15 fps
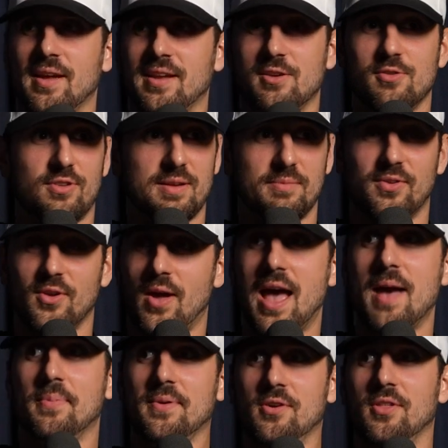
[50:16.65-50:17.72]
Like, you seem so
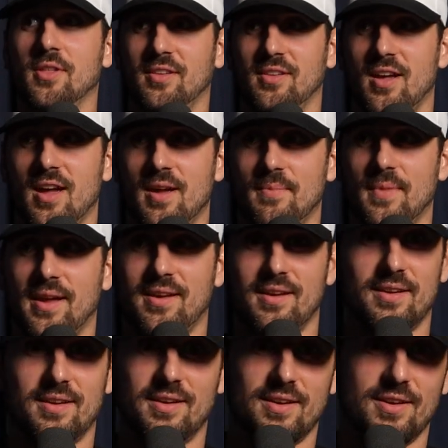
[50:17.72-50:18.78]
happy all the time. Like,
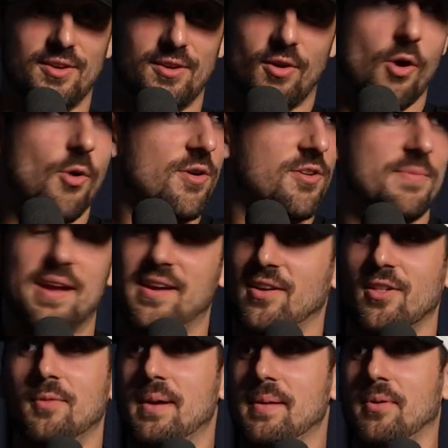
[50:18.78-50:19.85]
you're always
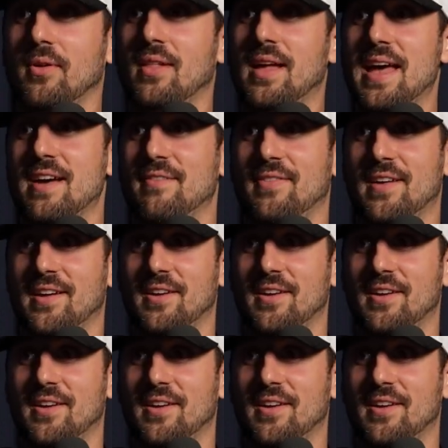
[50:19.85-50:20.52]
making other people laugh.